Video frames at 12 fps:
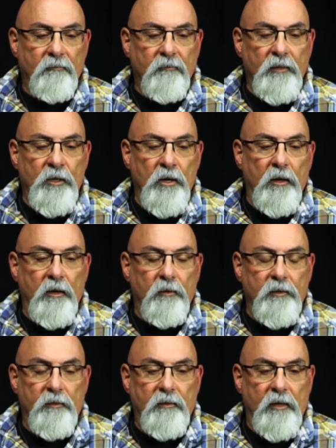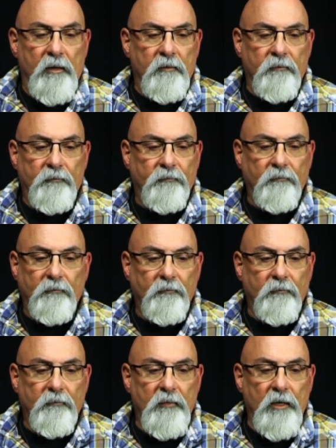it
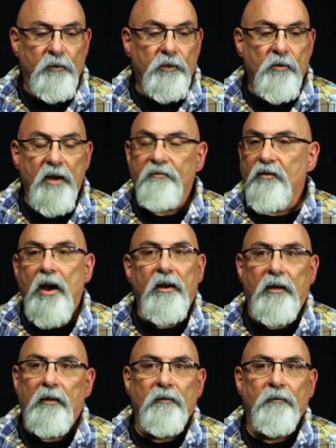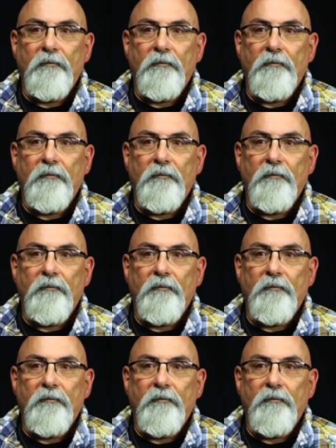was quite frightening.